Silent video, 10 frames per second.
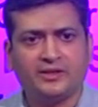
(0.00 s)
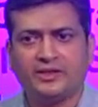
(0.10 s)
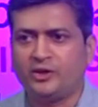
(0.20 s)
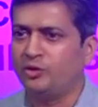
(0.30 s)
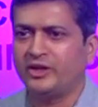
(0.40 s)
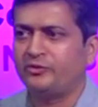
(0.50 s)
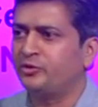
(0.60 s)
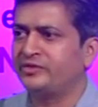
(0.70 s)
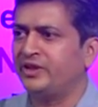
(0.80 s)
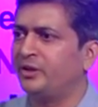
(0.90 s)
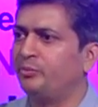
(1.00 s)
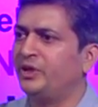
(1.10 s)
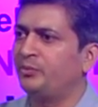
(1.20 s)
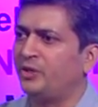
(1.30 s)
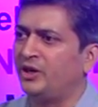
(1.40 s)
they don't have to set up
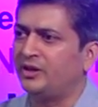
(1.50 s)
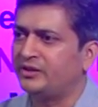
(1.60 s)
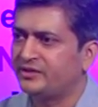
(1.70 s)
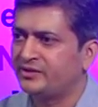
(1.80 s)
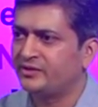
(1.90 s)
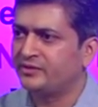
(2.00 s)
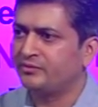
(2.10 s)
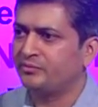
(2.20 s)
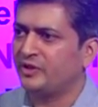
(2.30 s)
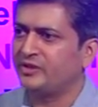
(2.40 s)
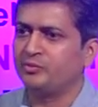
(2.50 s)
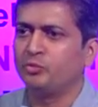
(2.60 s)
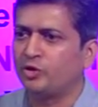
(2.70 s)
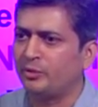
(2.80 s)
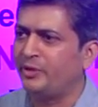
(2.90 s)
big plants. It's
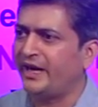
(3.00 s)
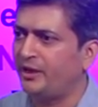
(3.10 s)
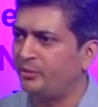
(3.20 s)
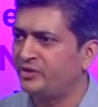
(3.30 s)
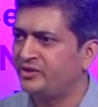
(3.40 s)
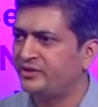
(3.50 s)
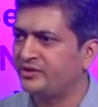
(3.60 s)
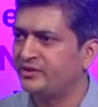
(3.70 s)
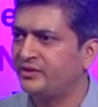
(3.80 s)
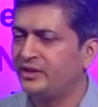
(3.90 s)
more a brand business.